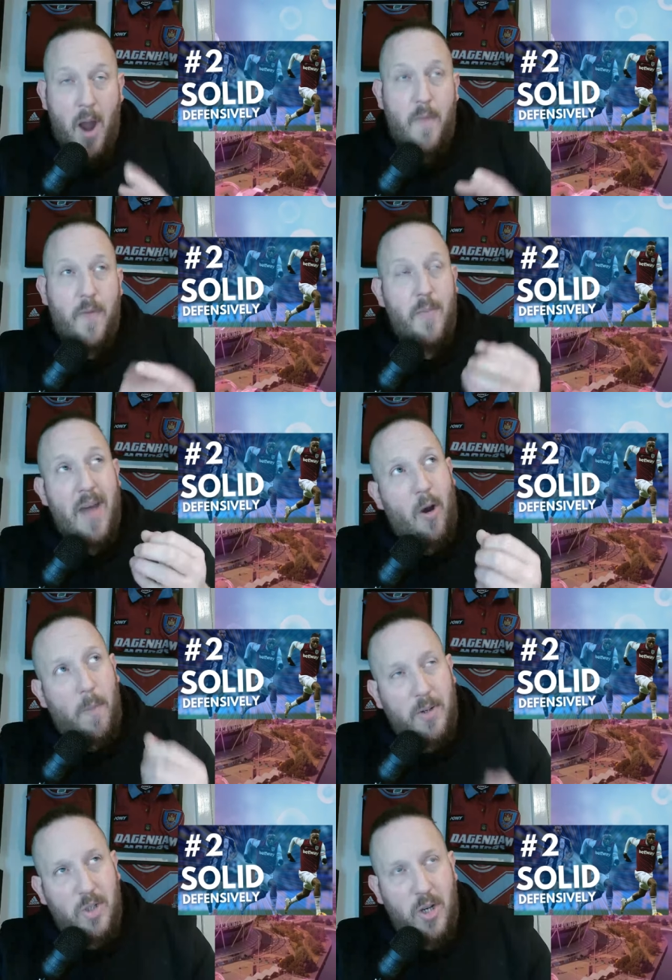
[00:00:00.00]
Apart from
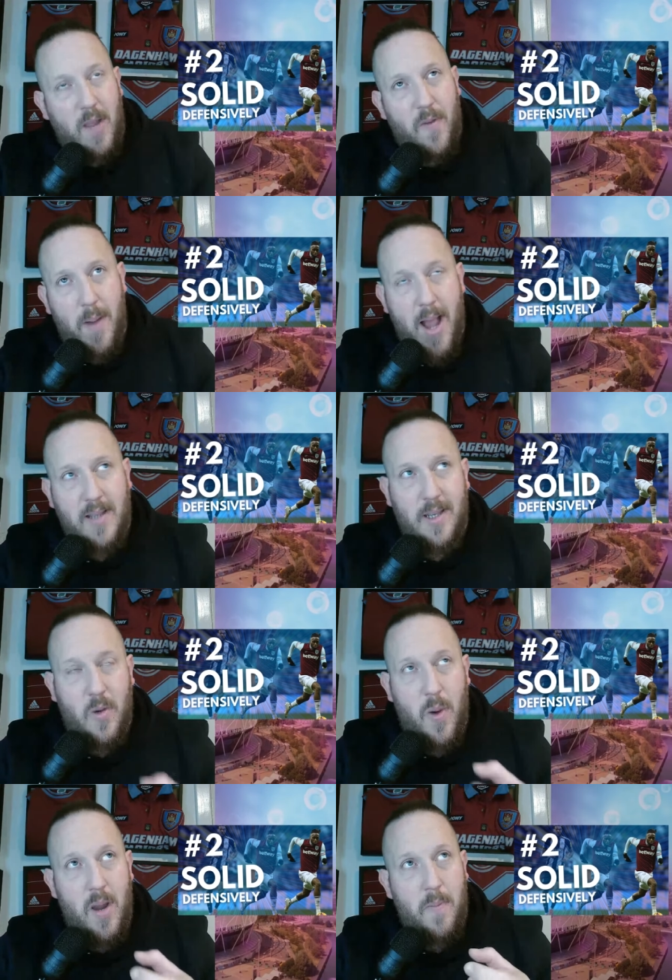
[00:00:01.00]
that opportunity from
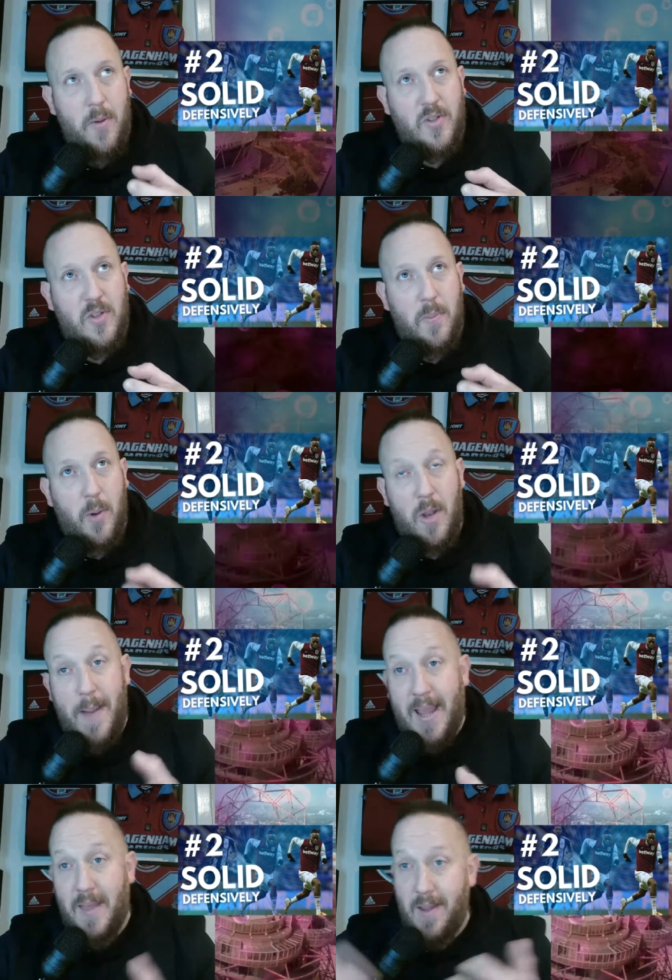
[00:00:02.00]
Isak where he puts the ball
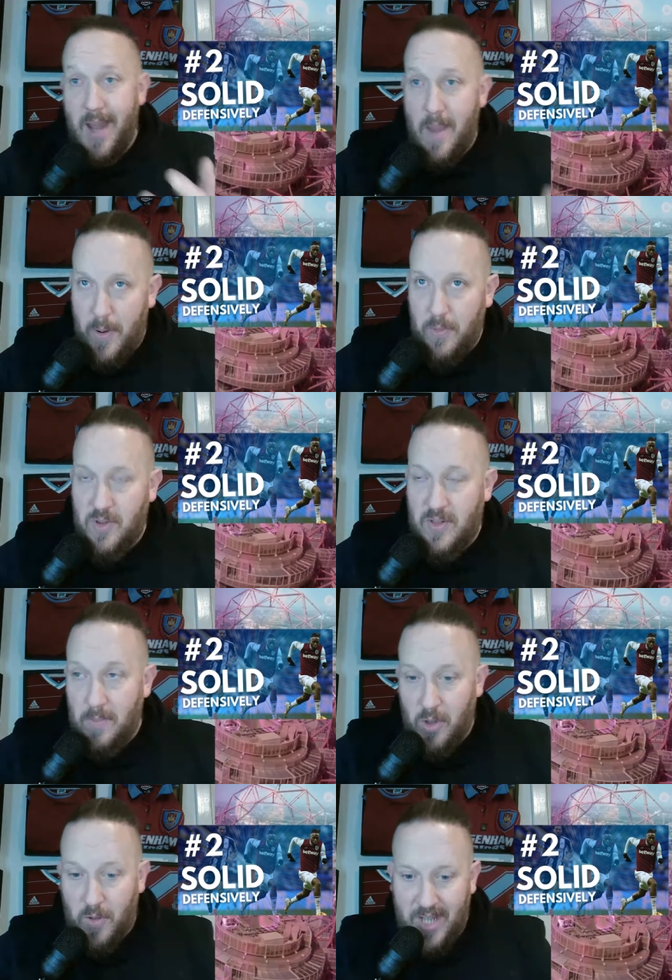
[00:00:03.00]
in the back of the net but it was
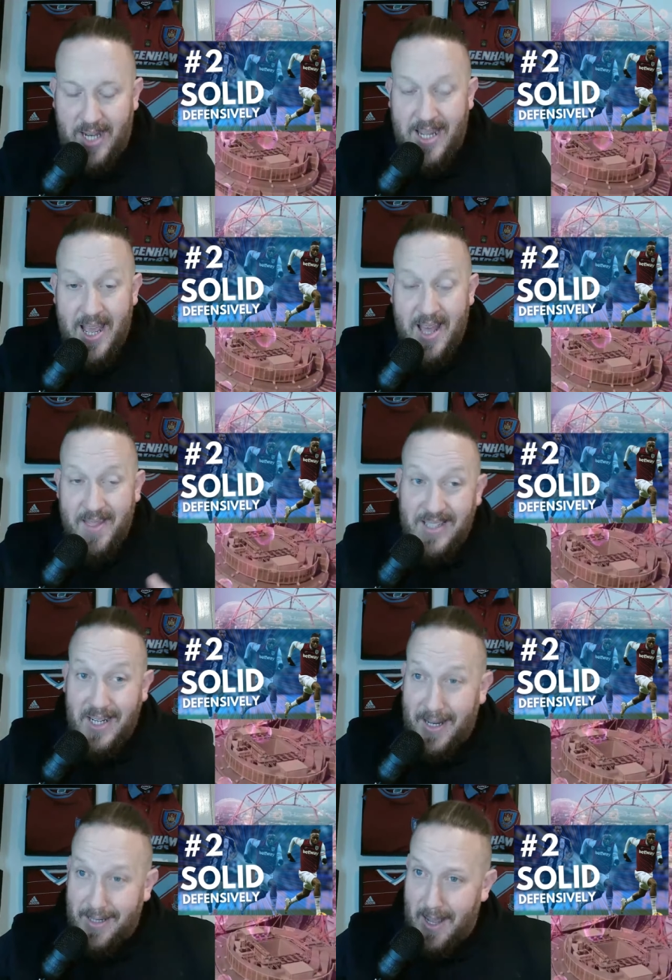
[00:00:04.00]
deemed offside, that's
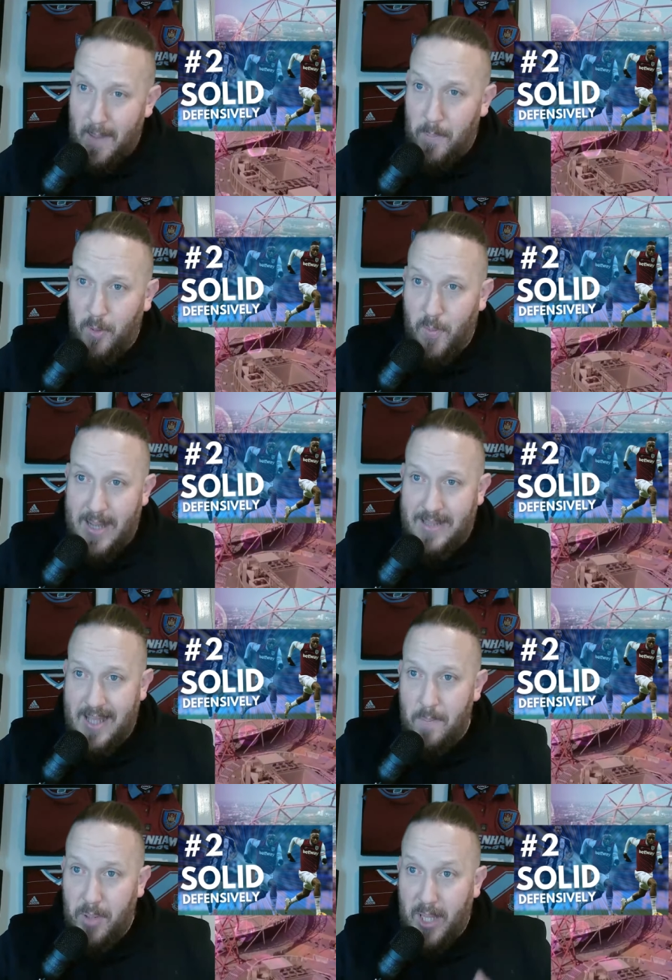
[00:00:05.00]
an example of West
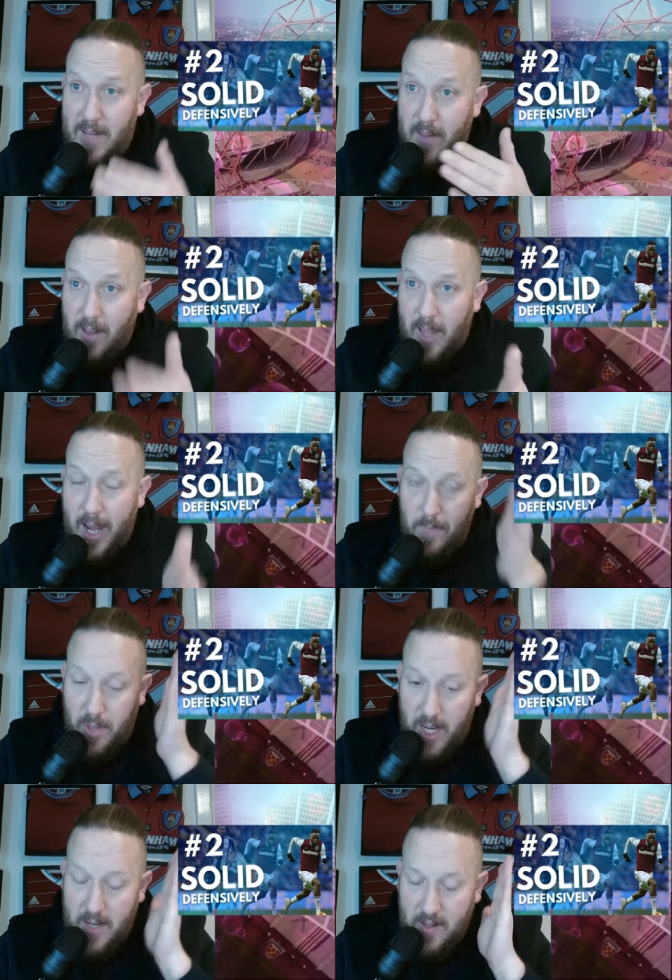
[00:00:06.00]
Ham playing the line,
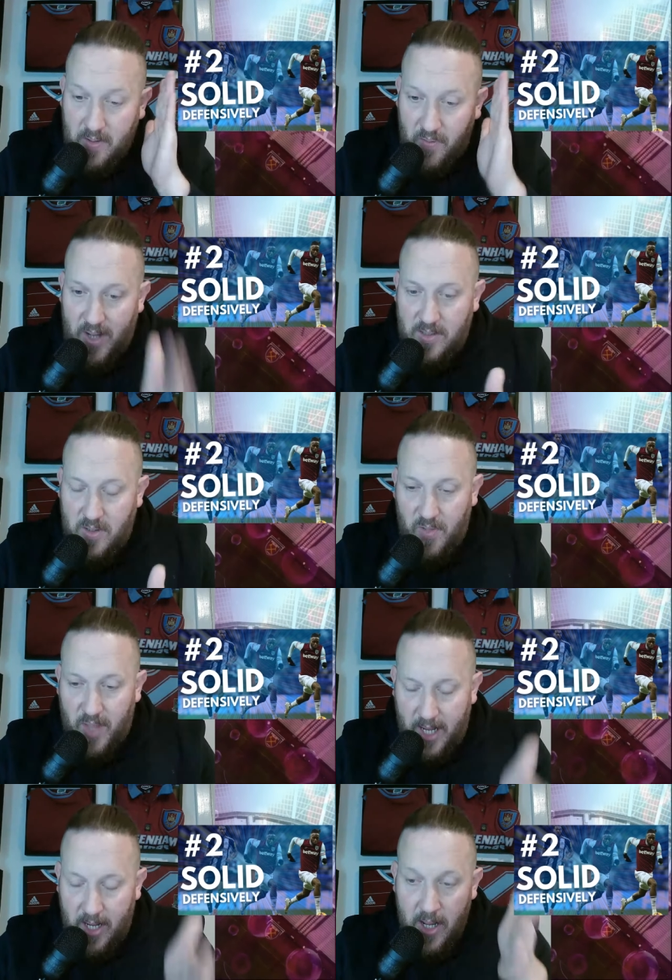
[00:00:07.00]
playing the defensive
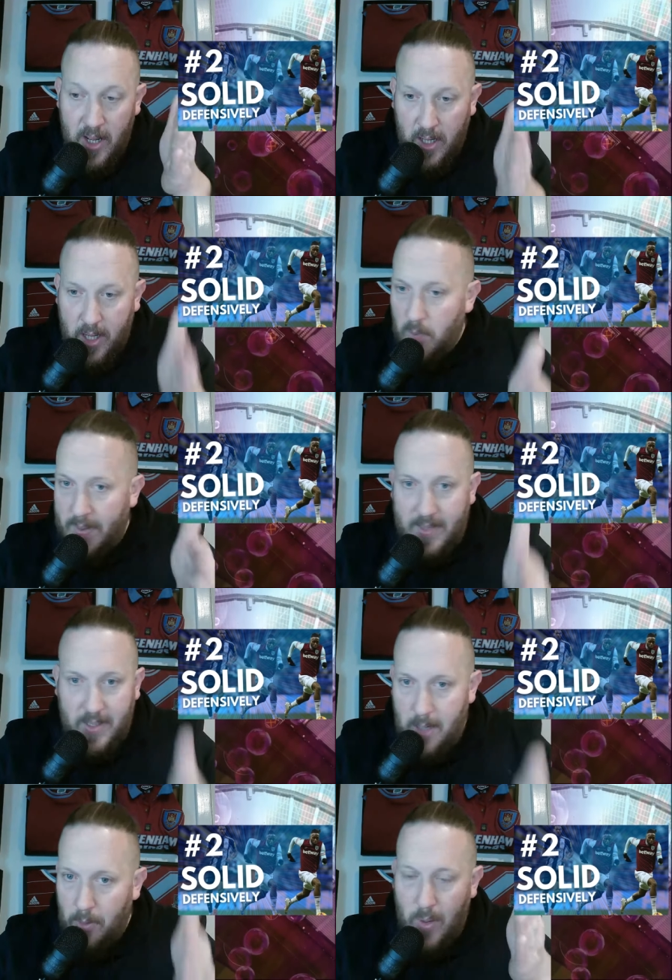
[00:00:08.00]
line. Kilman,
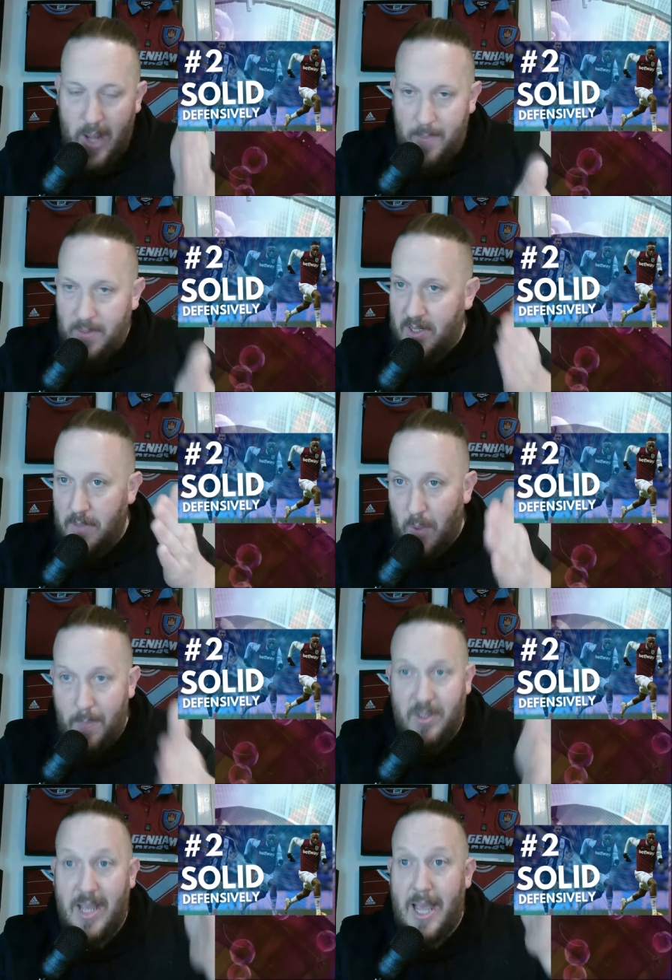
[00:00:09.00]
Todibo, Emerson,
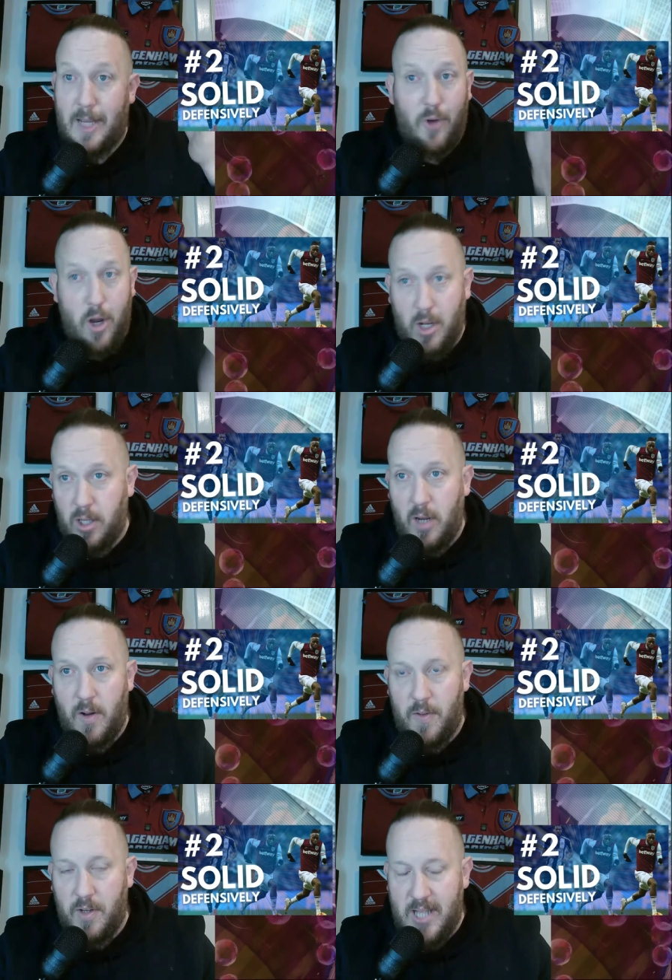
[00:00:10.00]
Wan-Bissaka have got a clear
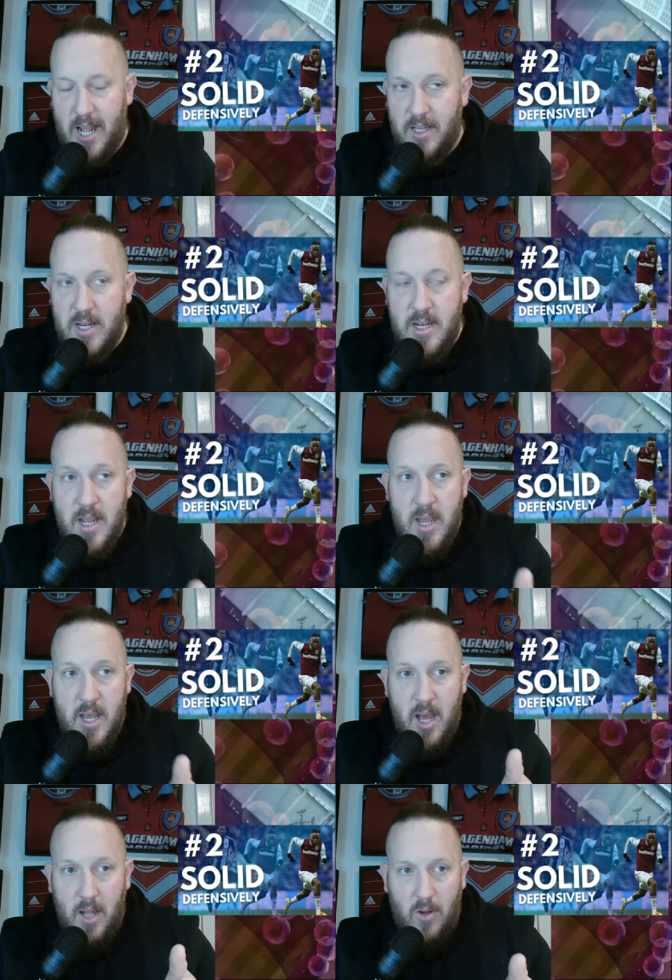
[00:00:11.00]
understanding
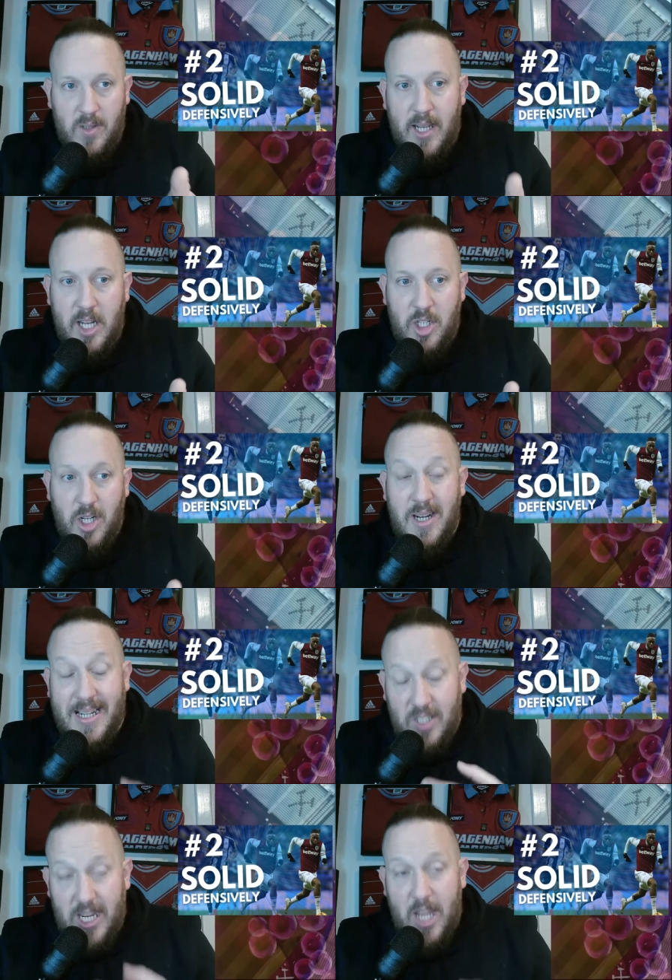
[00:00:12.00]
alongside each other, and
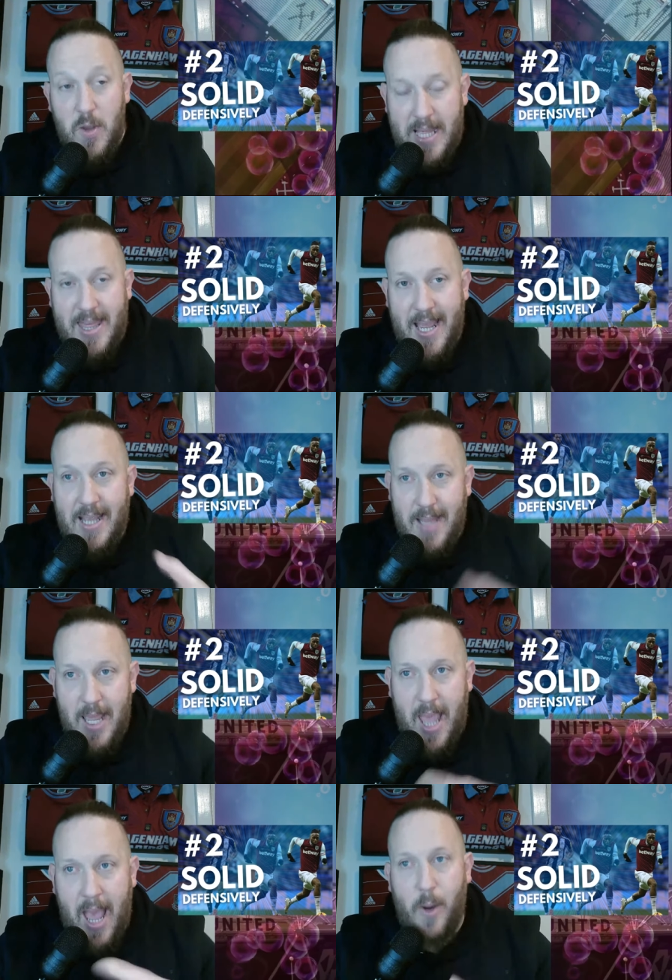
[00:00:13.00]
I genuinely think they
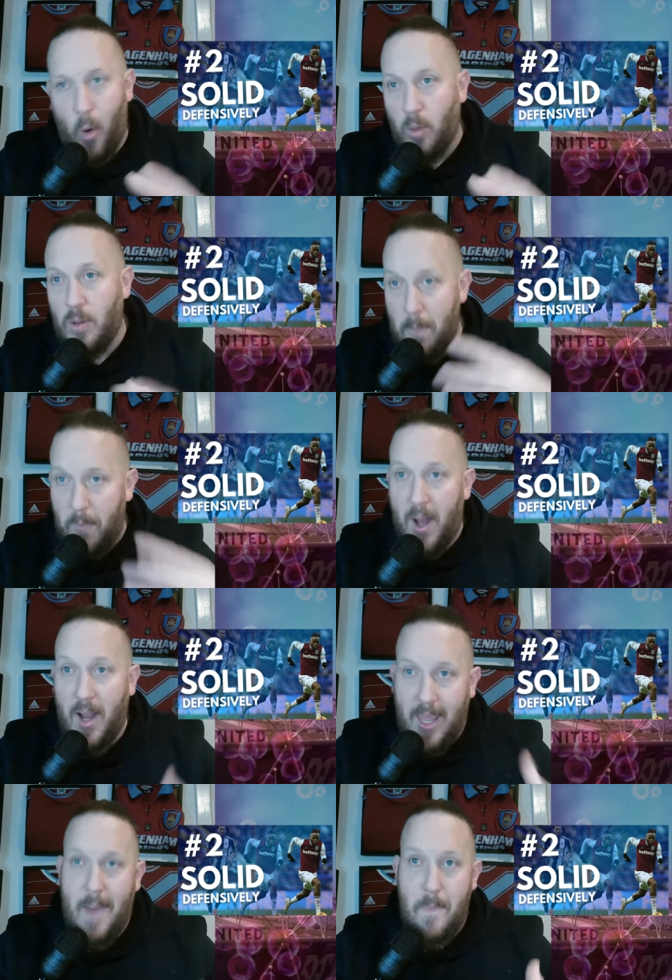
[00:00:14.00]
can only
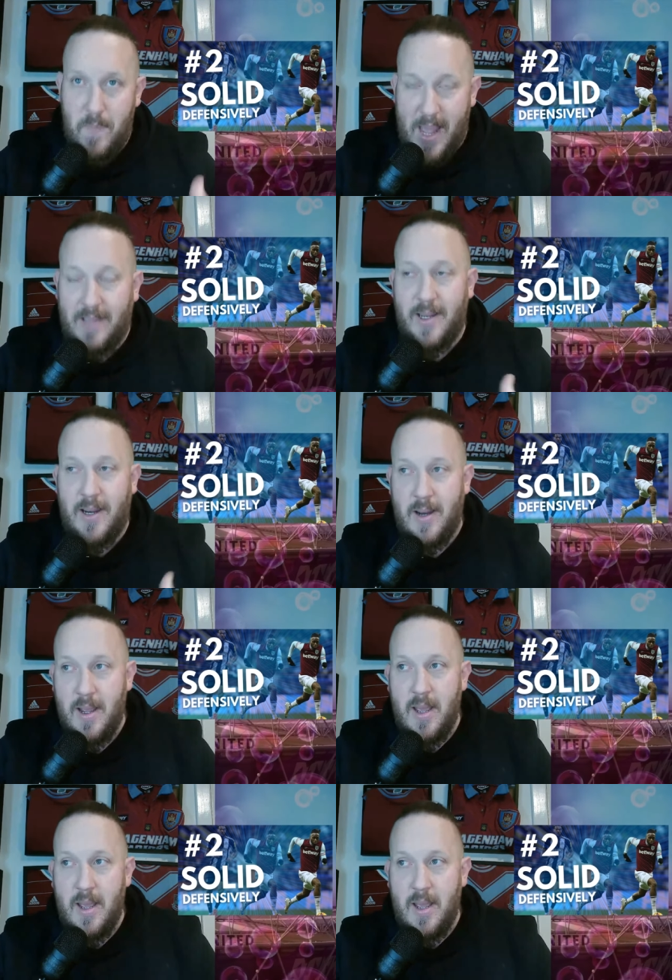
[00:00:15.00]
but get better.